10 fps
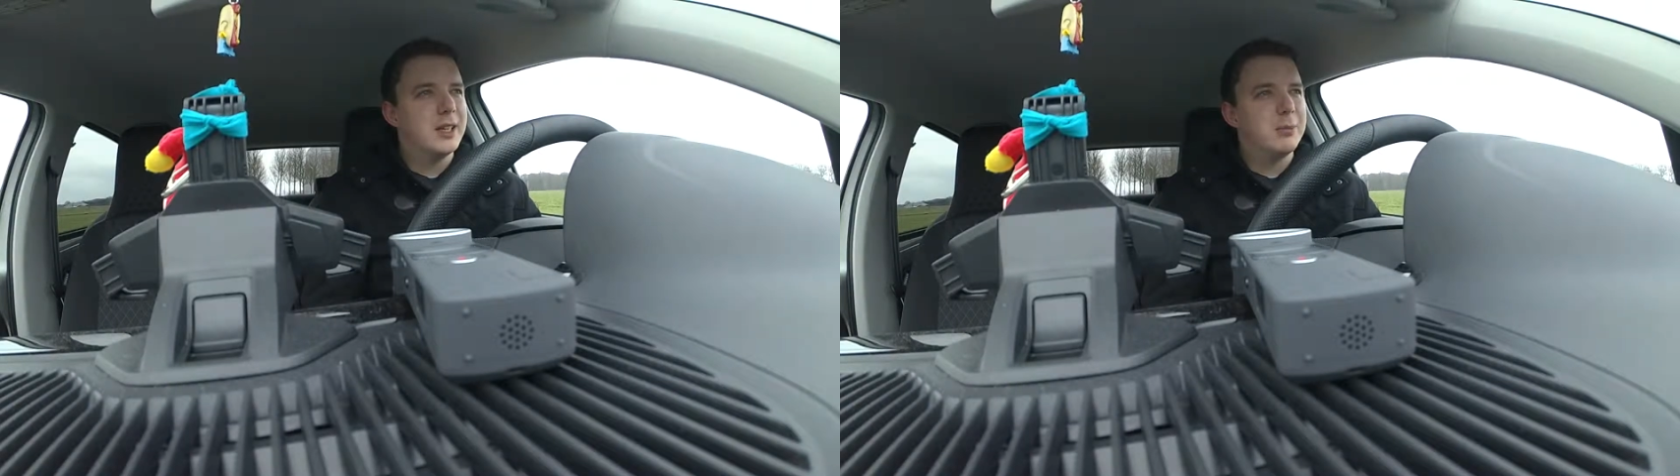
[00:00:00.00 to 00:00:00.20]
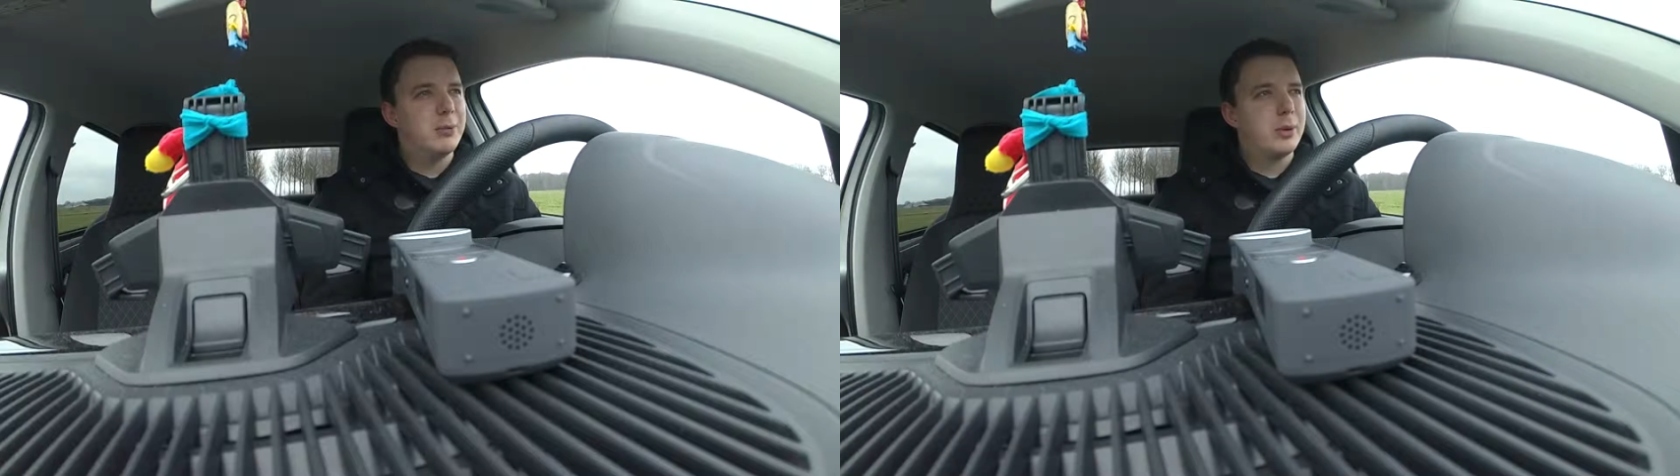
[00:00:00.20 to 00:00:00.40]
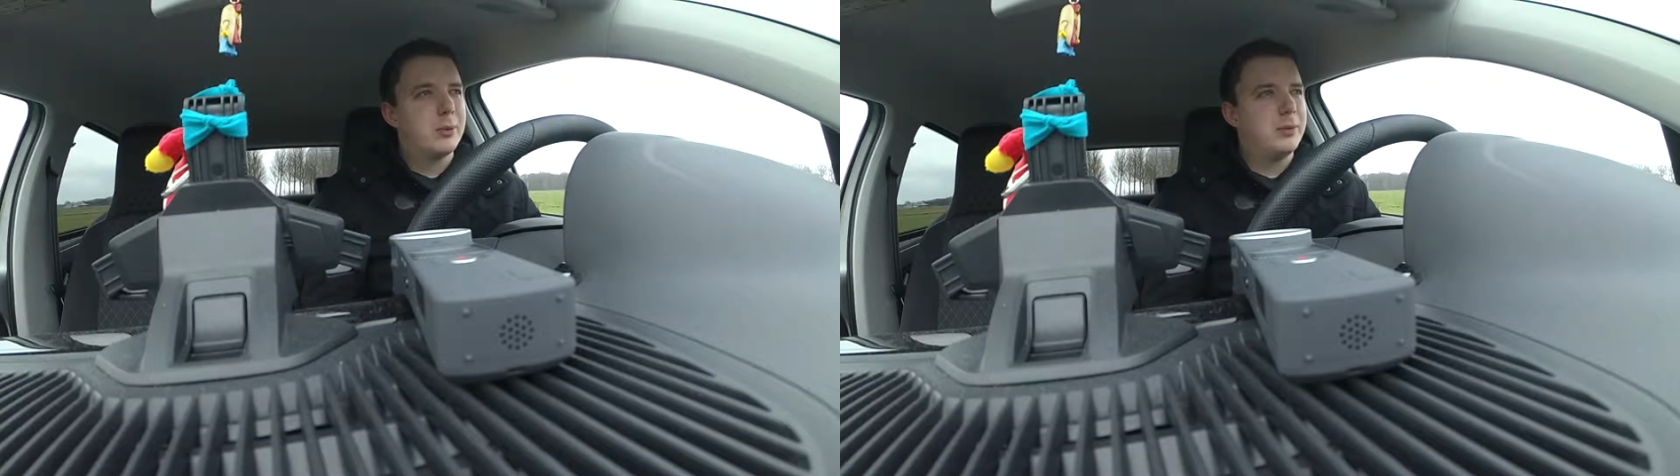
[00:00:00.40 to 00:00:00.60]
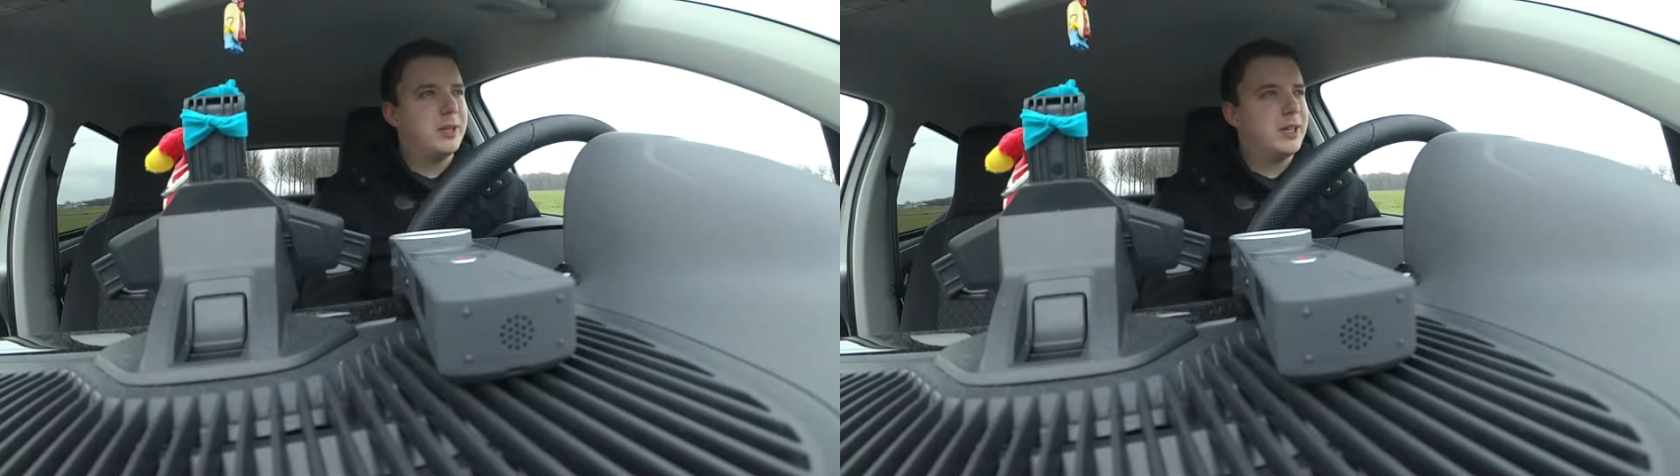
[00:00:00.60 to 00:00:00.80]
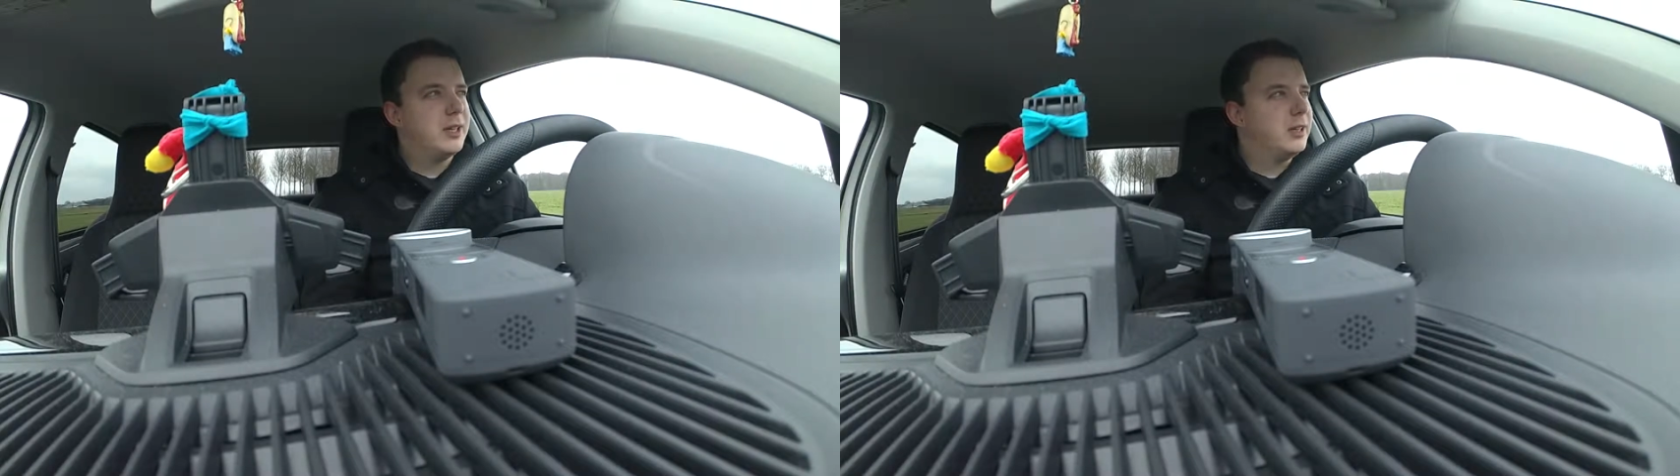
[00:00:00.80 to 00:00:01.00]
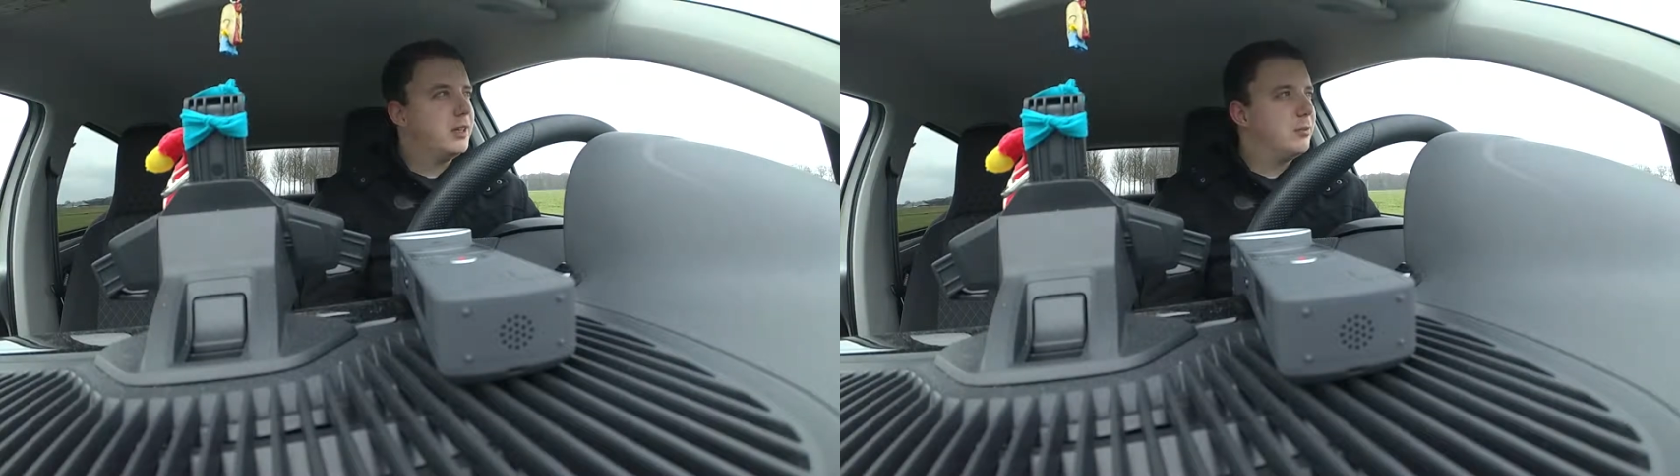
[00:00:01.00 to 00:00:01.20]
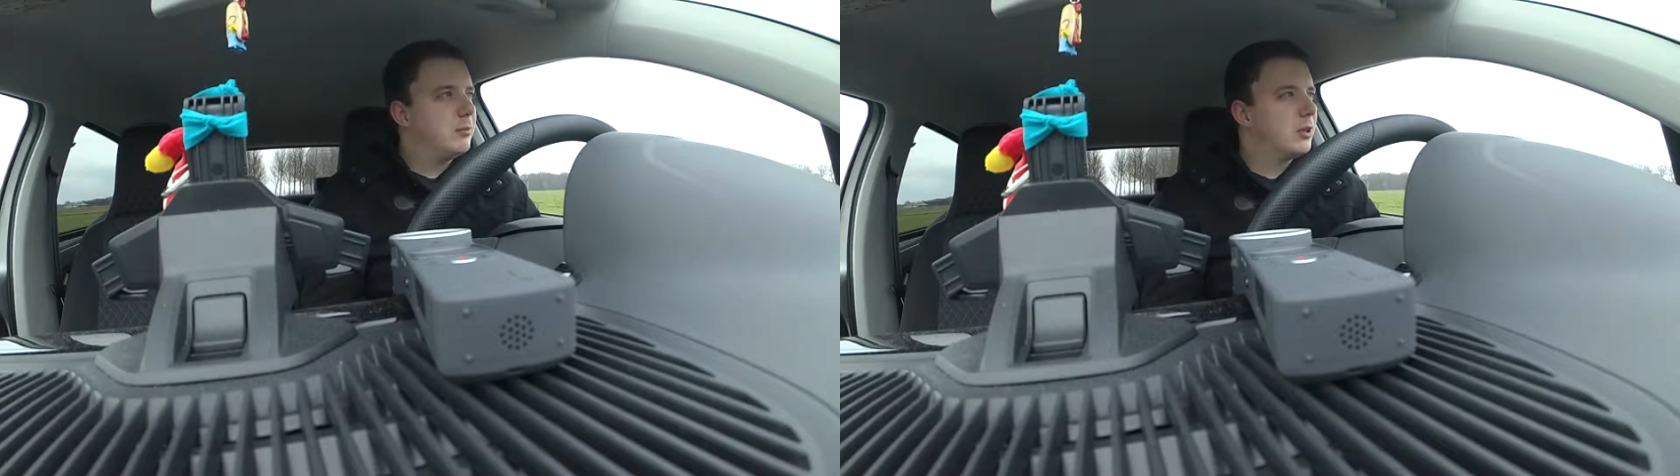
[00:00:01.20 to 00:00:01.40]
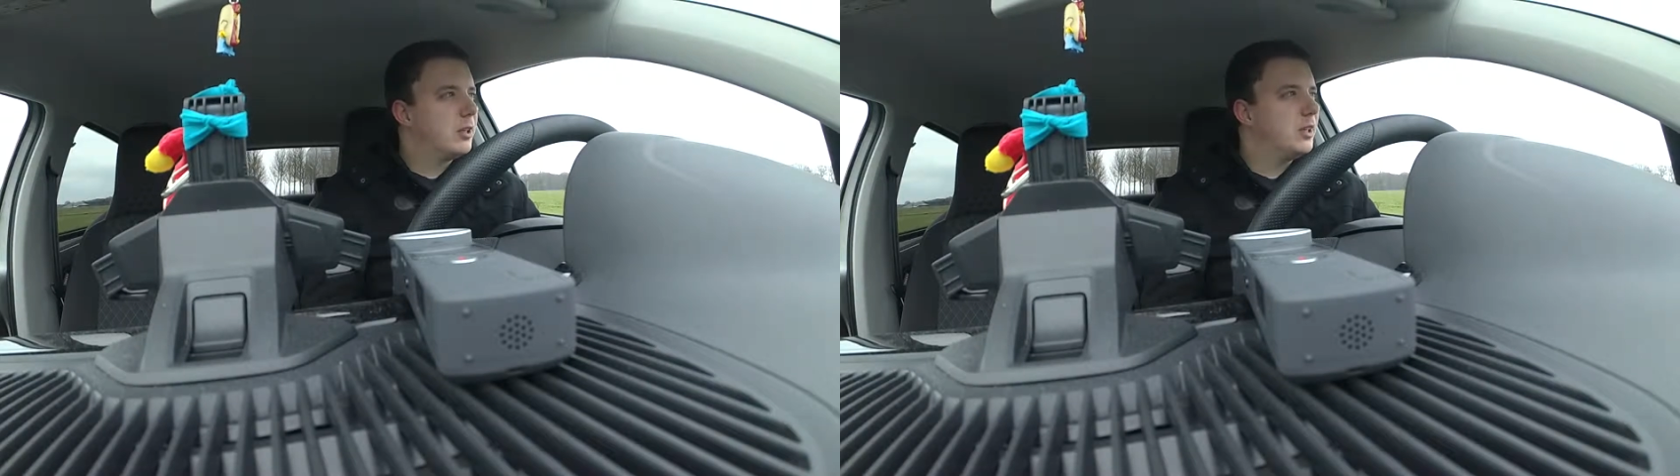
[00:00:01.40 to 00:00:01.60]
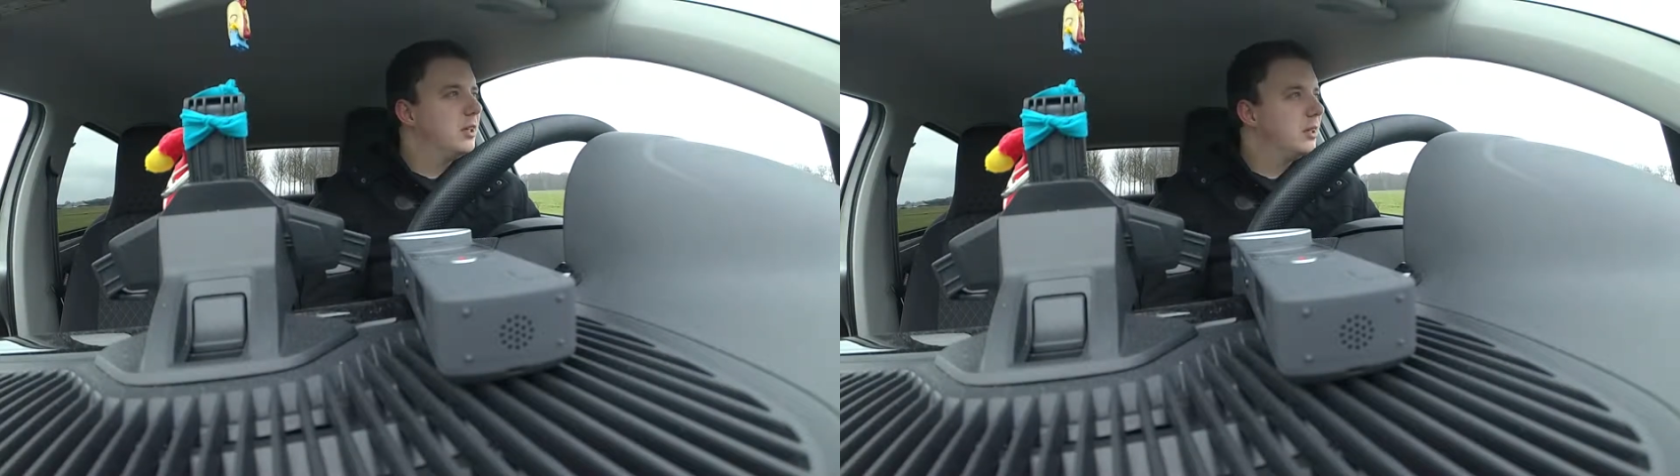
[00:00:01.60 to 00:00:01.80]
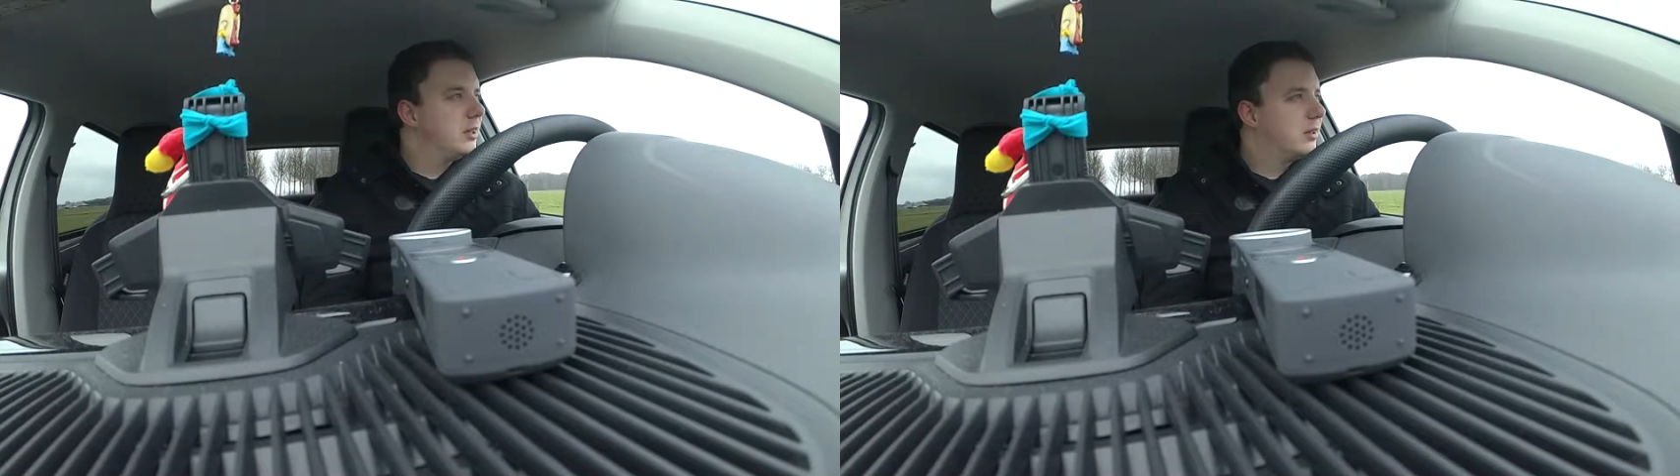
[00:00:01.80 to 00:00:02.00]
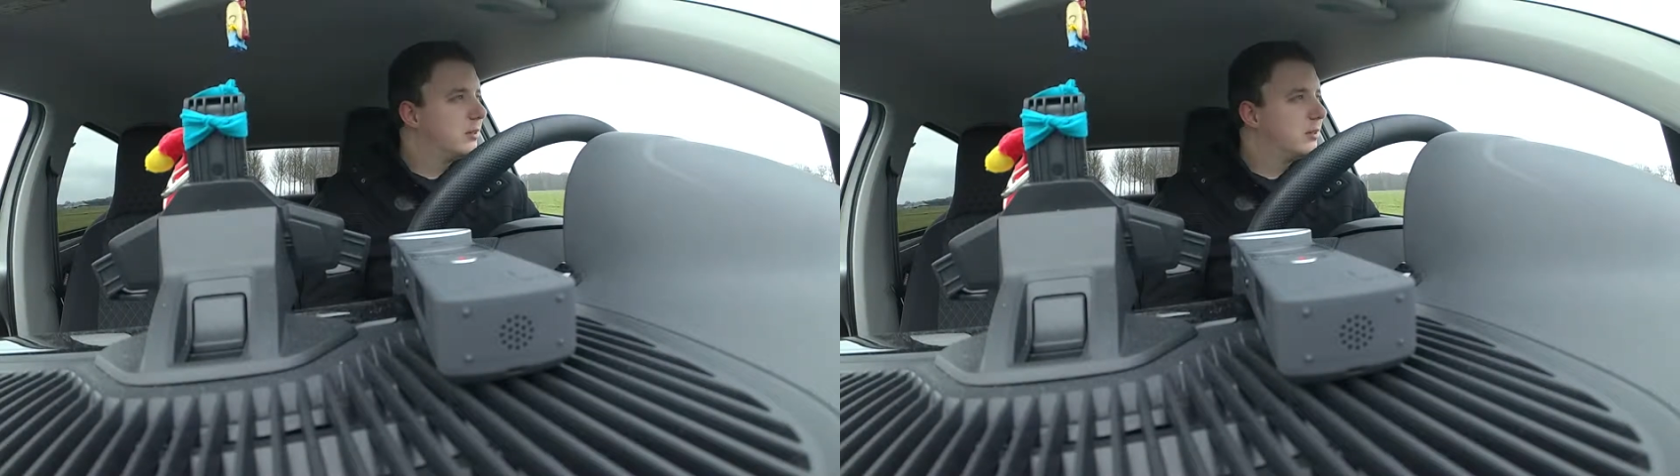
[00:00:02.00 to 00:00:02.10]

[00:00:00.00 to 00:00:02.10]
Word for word: They probably need money,